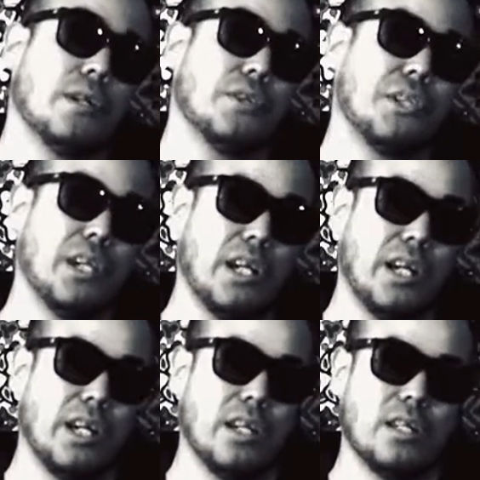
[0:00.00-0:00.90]
to
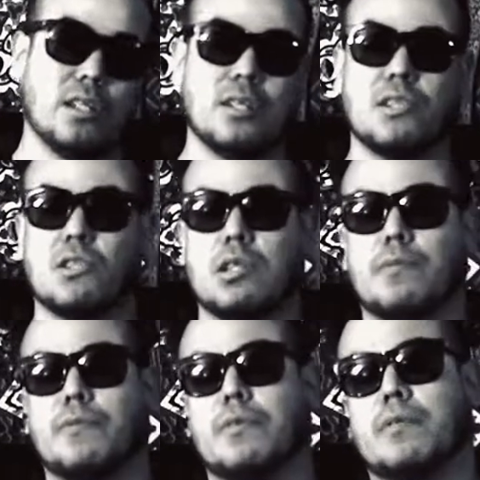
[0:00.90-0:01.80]
share
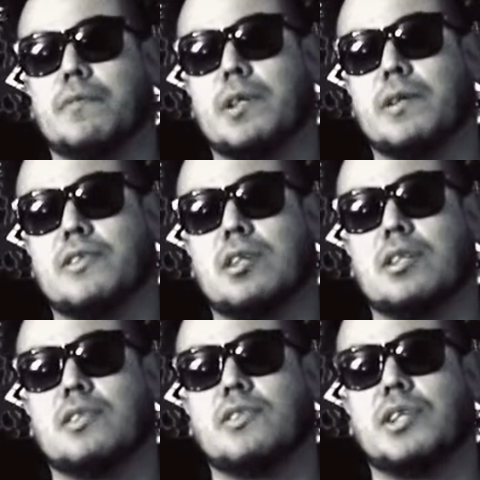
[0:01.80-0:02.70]
something for the viewers on
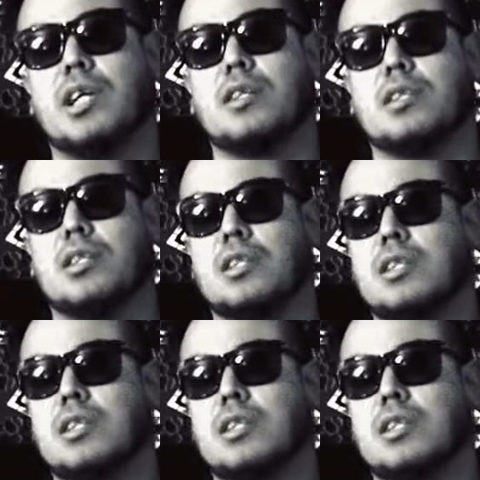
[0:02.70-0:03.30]
this channel.